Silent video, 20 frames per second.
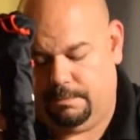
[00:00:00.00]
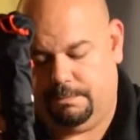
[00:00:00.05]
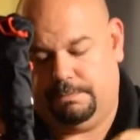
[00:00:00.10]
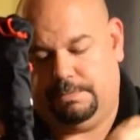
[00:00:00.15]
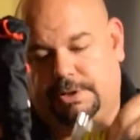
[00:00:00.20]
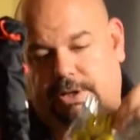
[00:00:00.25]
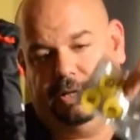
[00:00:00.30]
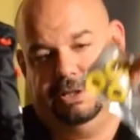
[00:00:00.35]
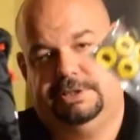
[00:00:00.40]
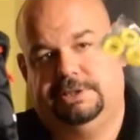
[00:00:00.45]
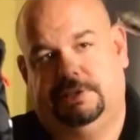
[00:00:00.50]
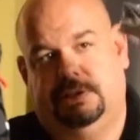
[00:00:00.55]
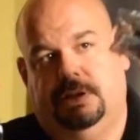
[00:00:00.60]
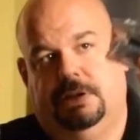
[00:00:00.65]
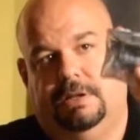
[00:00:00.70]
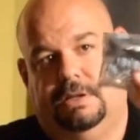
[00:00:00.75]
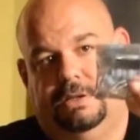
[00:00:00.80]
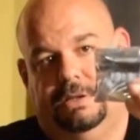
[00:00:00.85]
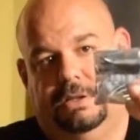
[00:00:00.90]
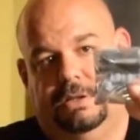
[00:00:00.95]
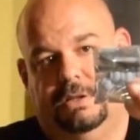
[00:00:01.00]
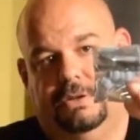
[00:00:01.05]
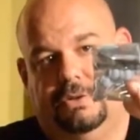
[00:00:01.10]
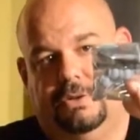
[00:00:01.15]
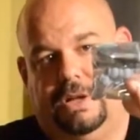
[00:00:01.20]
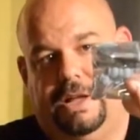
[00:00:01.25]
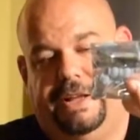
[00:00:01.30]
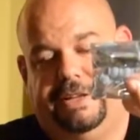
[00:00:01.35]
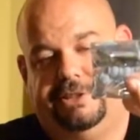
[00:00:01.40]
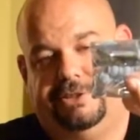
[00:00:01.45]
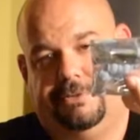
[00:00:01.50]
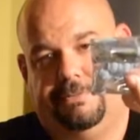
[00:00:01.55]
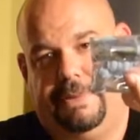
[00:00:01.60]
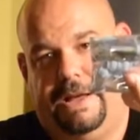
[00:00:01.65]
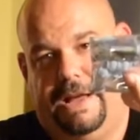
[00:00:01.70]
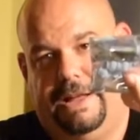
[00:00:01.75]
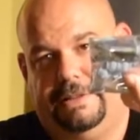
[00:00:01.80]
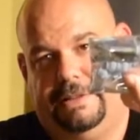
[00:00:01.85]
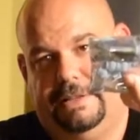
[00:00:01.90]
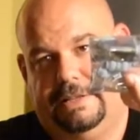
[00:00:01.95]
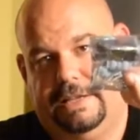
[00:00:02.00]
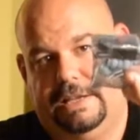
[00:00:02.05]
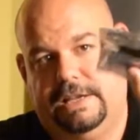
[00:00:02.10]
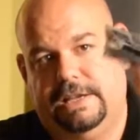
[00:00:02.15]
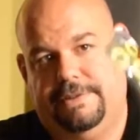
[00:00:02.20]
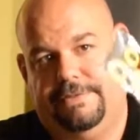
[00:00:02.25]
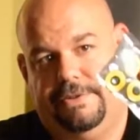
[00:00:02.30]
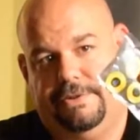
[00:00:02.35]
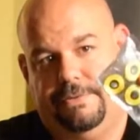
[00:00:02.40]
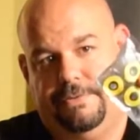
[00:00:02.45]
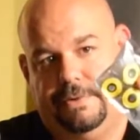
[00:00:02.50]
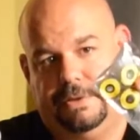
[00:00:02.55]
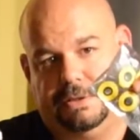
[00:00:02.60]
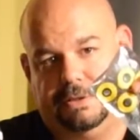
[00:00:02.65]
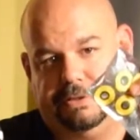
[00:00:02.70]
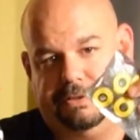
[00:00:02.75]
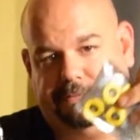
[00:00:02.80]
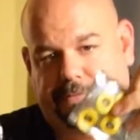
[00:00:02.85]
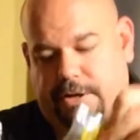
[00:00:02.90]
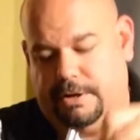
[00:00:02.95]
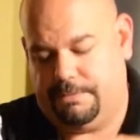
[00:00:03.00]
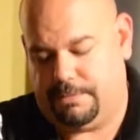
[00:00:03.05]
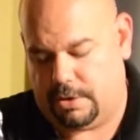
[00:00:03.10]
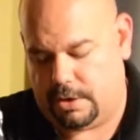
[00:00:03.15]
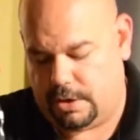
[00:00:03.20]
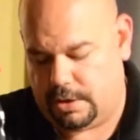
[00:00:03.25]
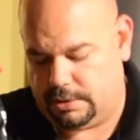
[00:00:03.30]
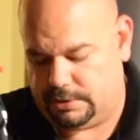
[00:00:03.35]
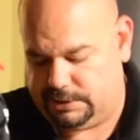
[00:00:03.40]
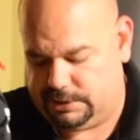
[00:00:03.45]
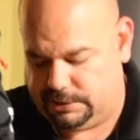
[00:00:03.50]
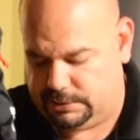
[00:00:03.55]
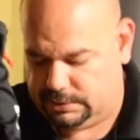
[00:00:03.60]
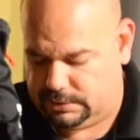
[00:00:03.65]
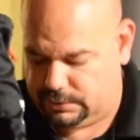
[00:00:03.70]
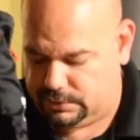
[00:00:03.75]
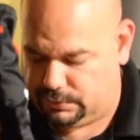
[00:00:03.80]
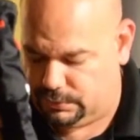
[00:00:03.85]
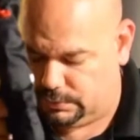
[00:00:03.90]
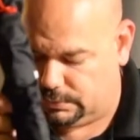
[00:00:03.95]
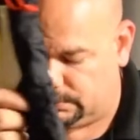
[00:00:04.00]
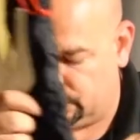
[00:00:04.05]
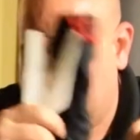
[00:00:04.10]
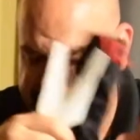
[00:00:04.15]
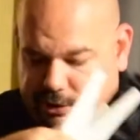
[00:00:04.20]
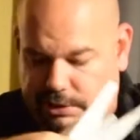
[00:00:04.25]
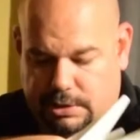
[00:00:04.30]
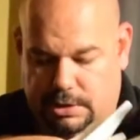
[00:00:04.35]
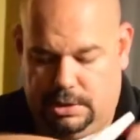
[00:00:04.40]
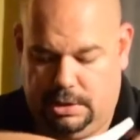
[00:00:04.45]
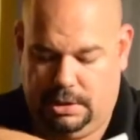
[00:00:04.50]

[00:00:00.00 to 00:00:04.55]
plus the little extra bag that they give you with the spare parts and the tools.